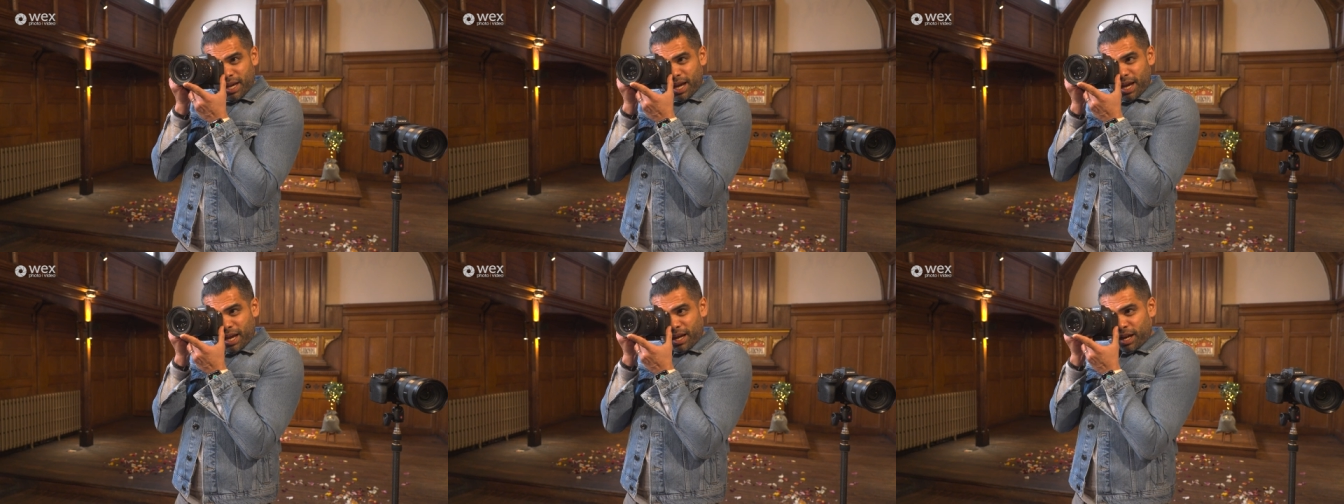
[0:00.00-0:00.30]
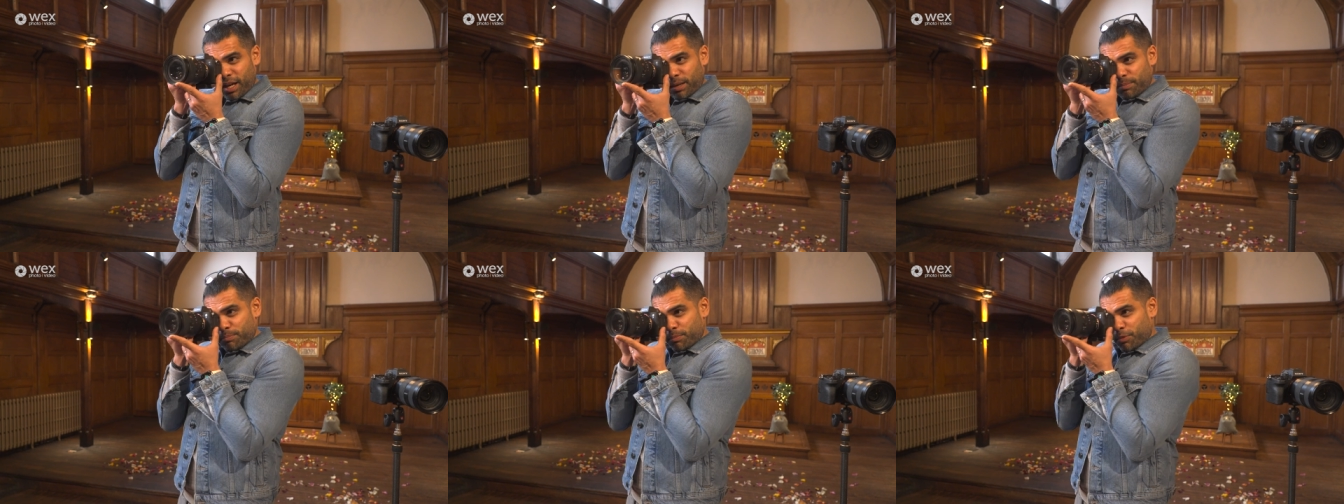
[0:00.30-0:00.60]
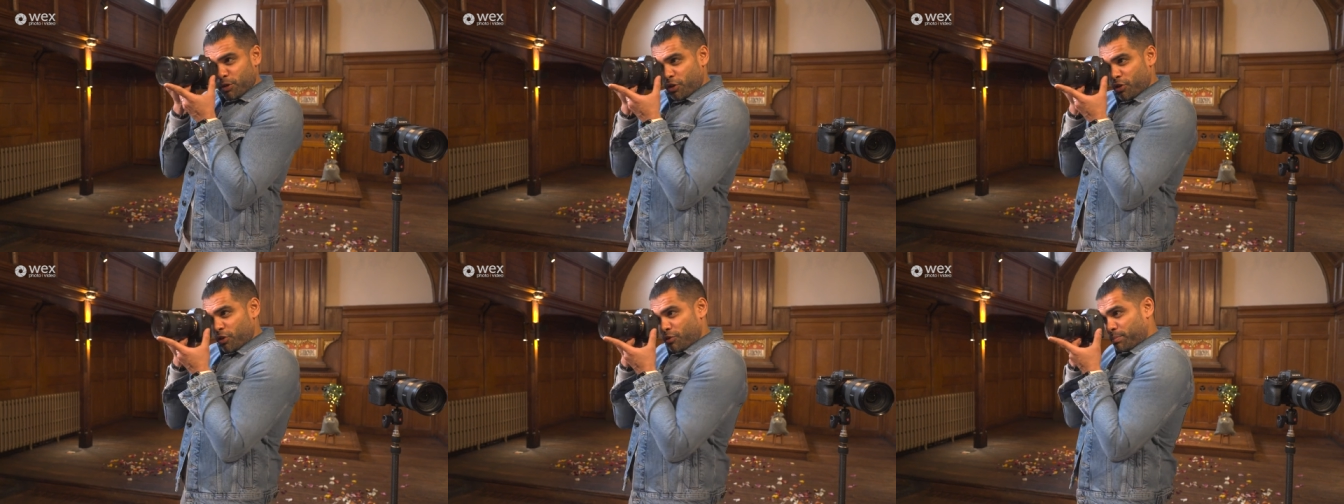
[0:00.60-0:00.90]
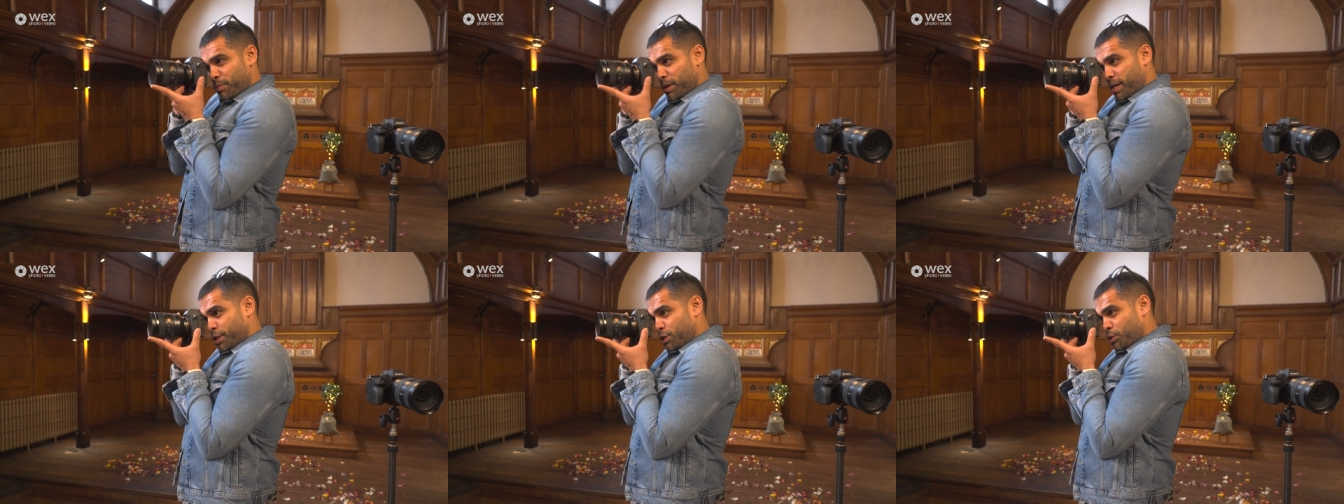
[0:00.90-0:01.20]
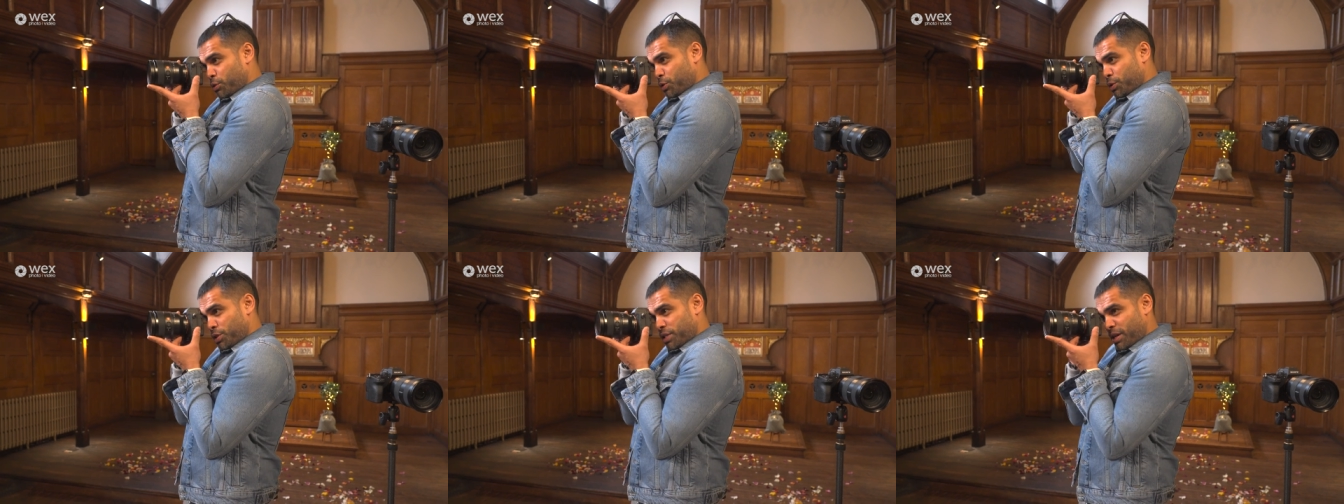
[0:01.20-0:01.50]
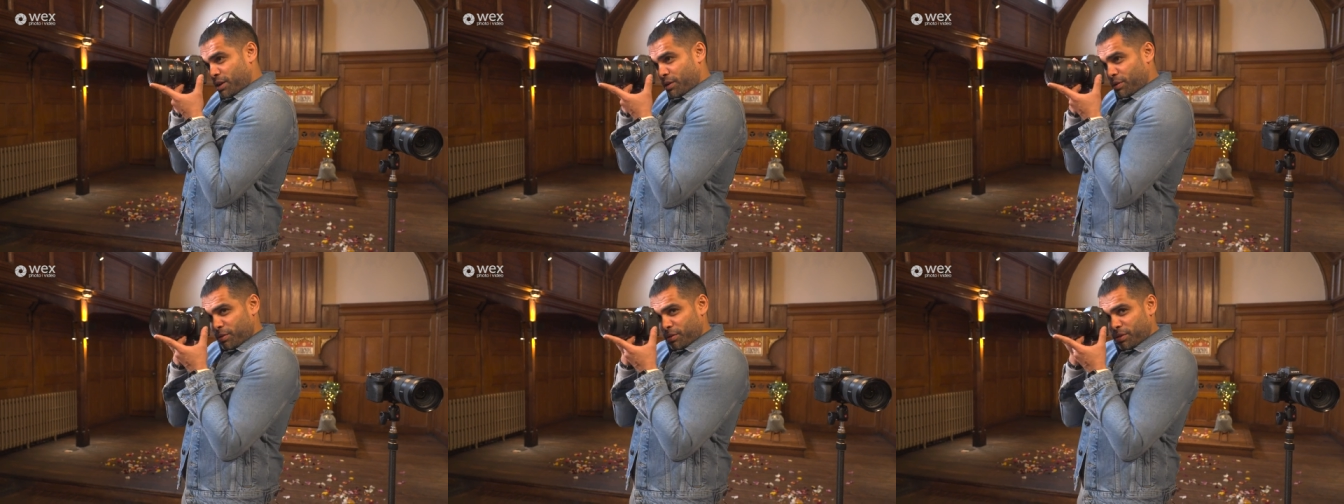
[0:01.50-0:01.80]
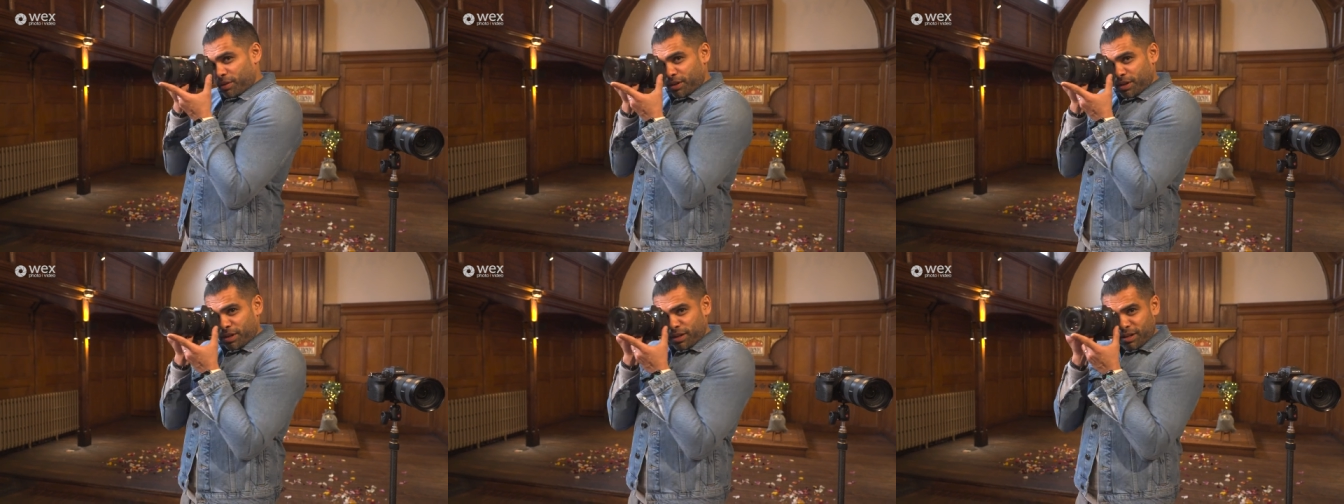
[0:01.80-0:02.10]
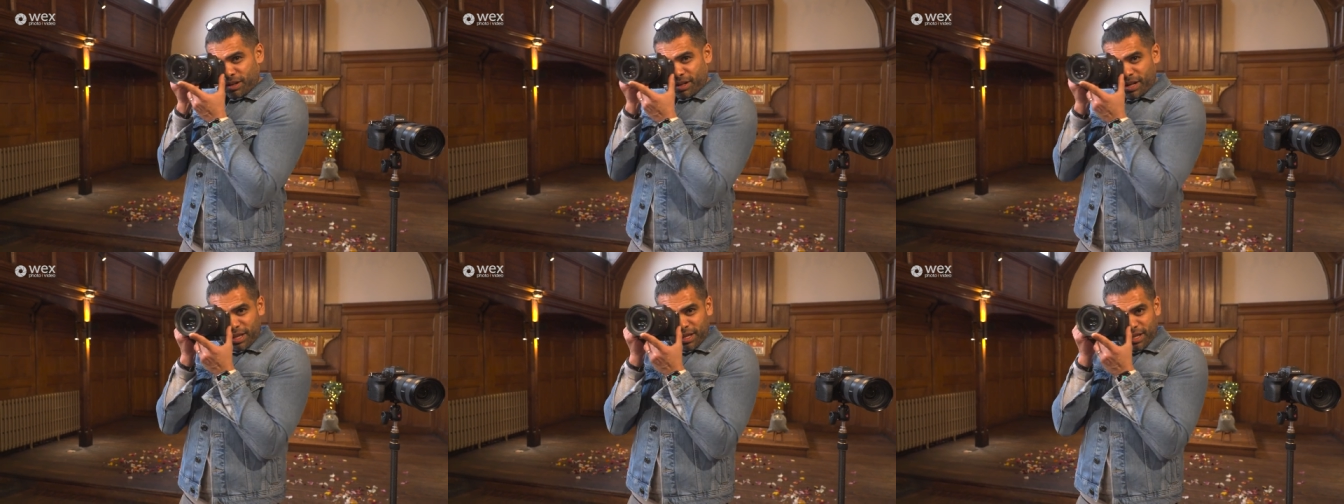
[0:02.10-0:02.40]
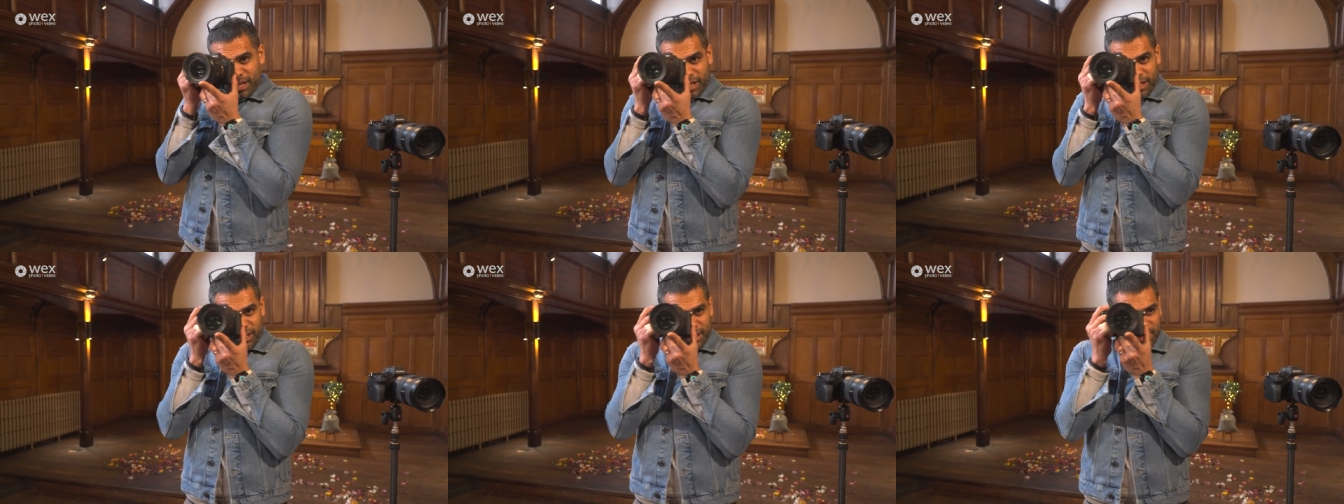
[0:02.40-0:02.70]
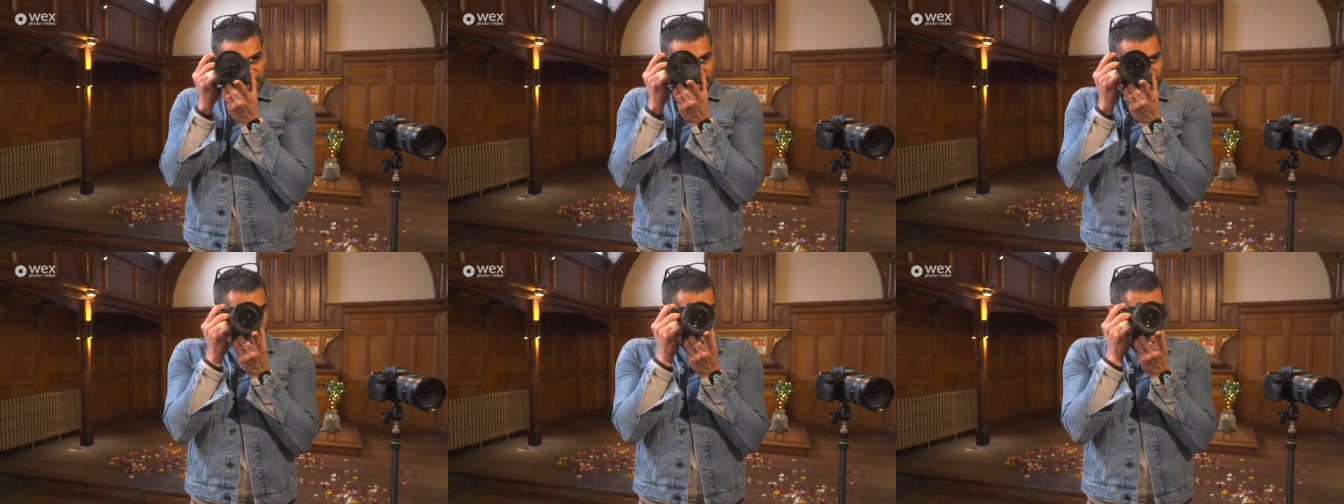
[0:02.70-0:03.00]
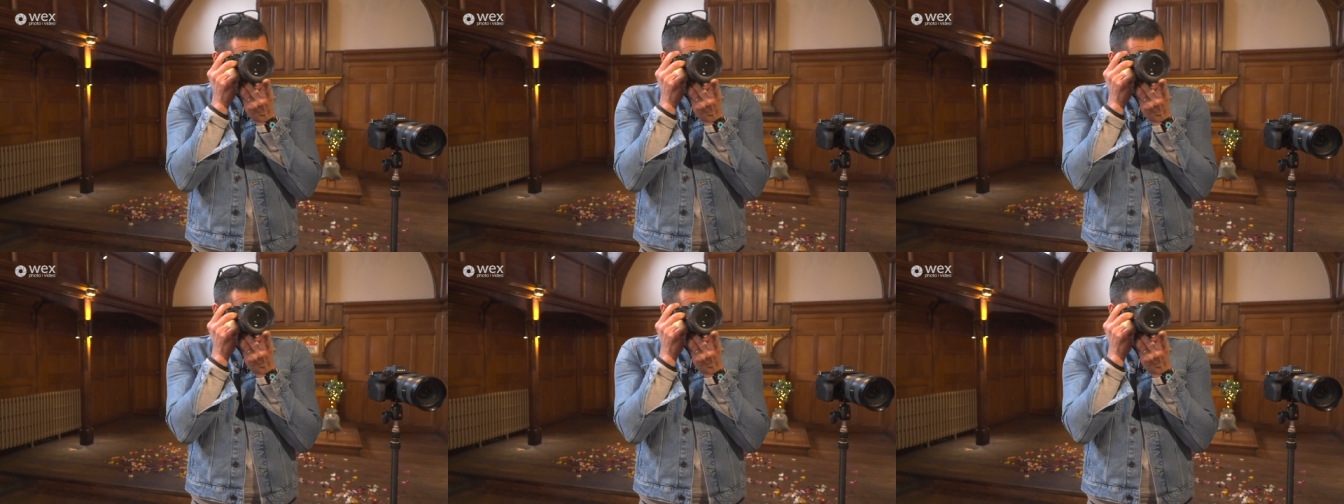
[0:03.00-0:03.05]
and I'd move my torso like this,